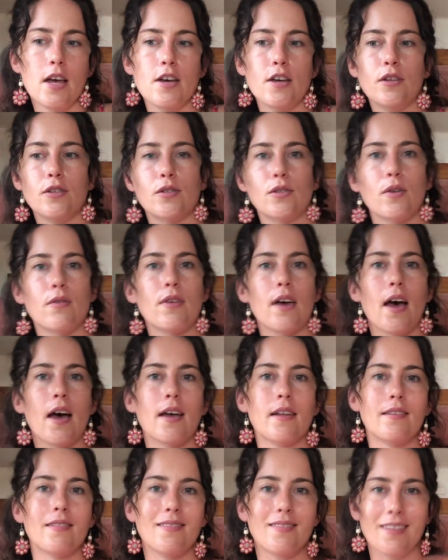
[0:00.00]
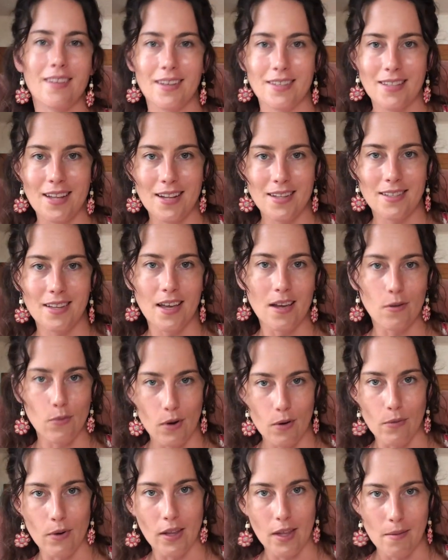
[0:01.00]
so that, because that's like
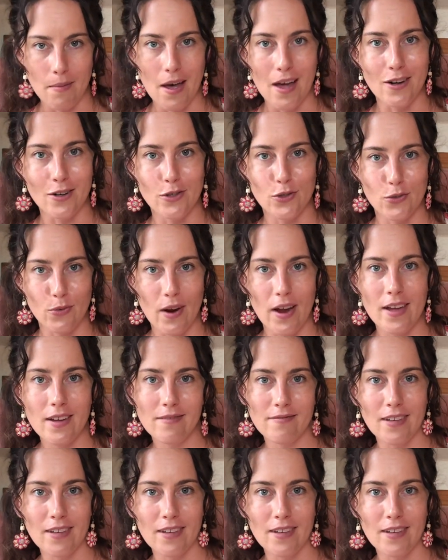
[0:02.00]
what really matters, right?